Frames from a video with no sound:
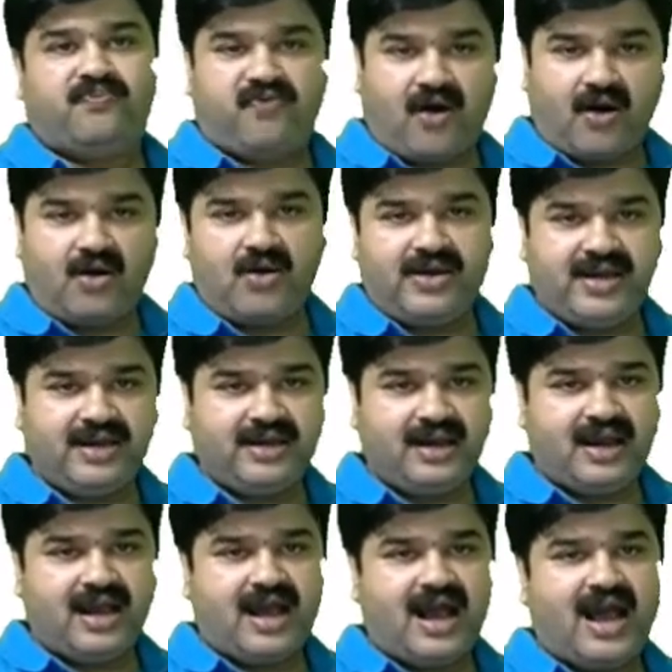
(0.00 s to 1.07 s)

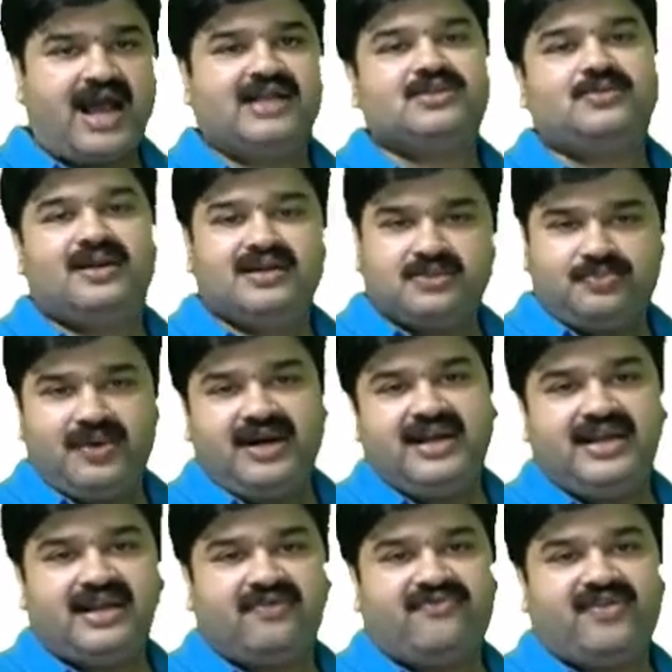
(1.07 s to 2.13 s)
following, as well as
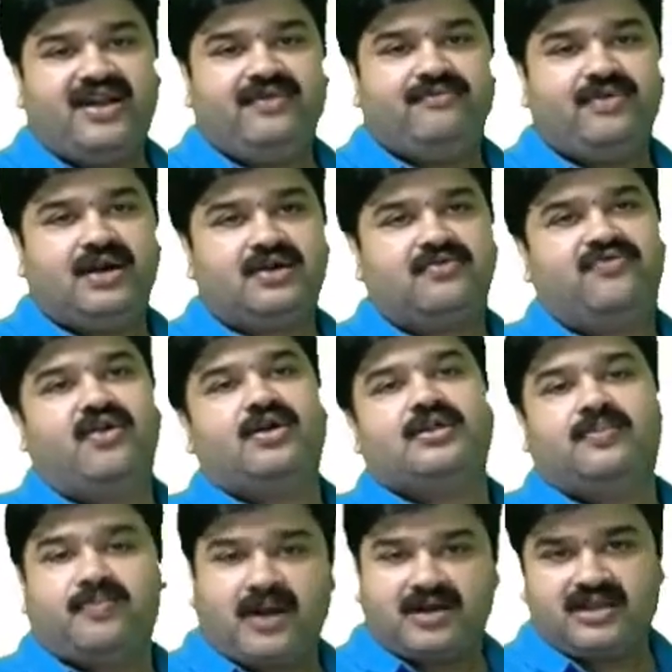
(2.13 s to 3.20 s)
building a framework for
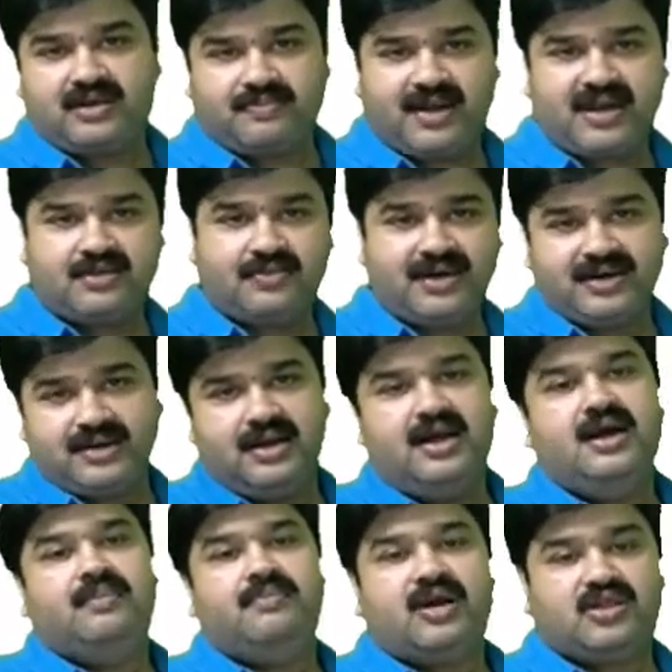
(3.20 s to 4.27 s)
the project management
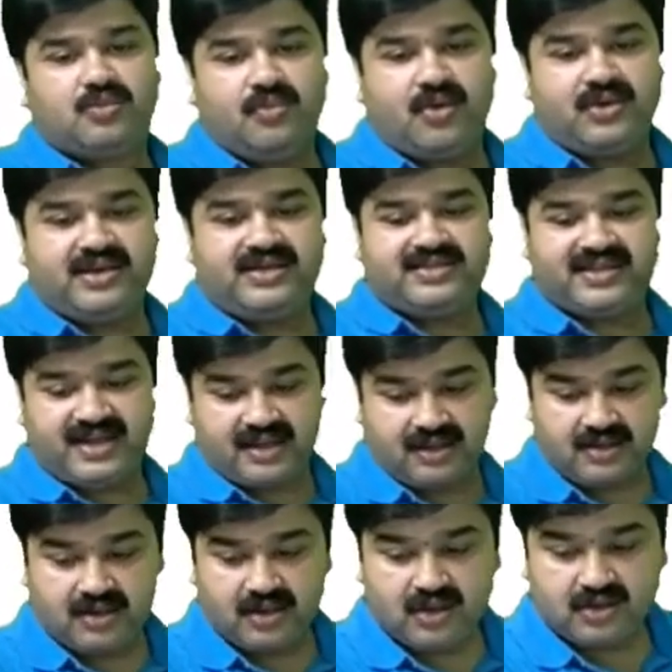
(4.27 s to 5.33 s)
much more easier.
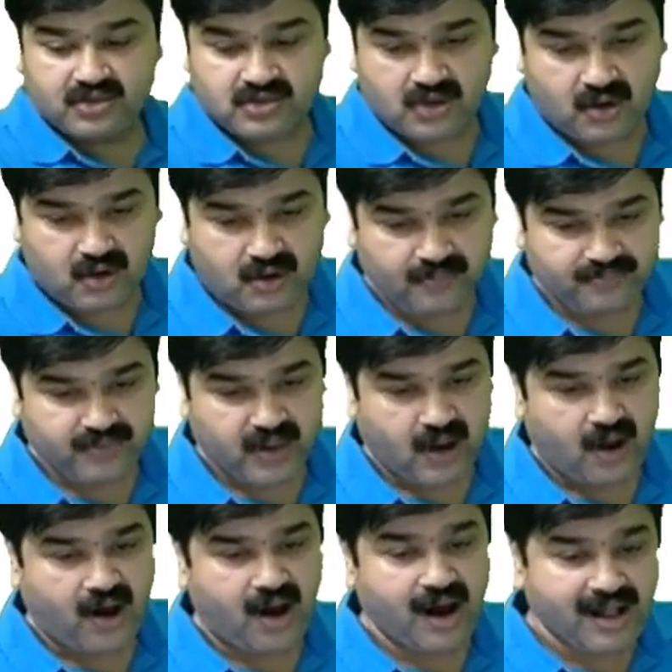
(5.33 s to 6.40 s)
So
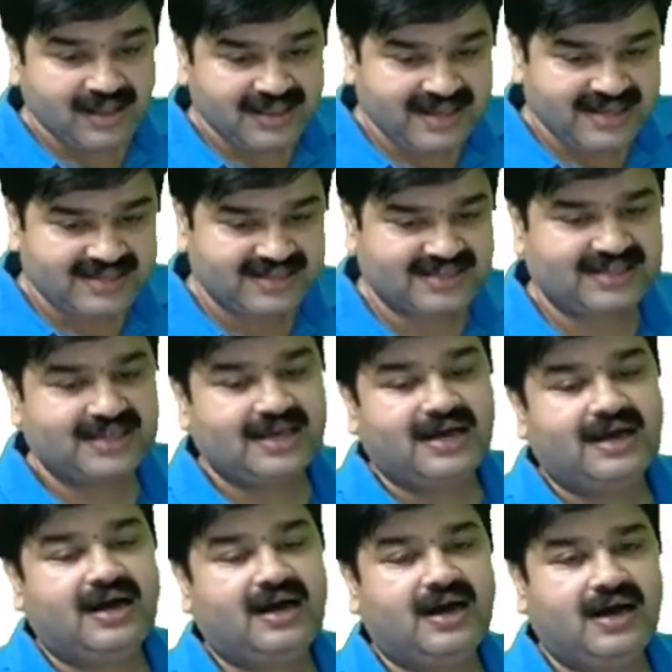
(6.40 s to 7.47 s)
all these
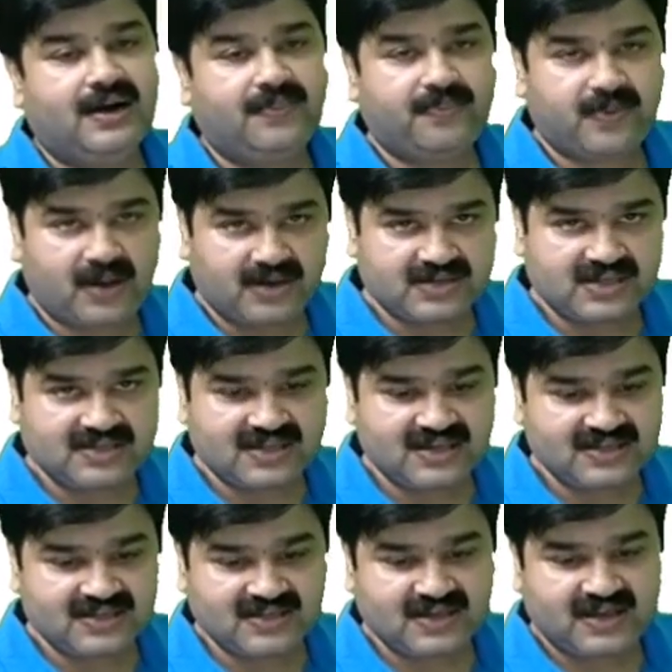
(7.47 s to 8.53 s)

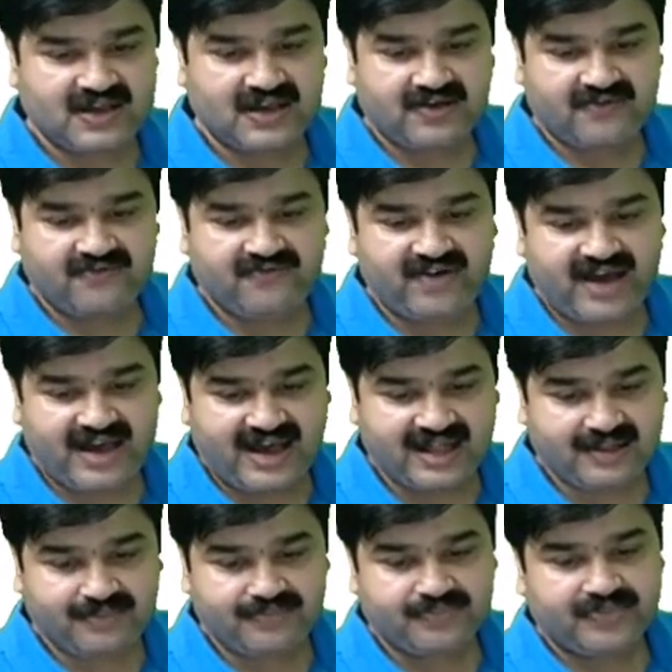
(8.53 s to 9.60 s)
processes
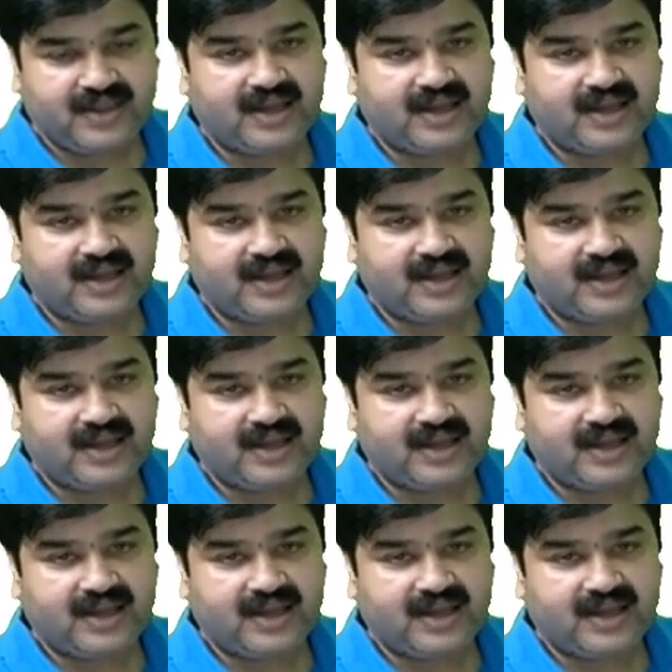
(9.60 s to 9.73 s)
were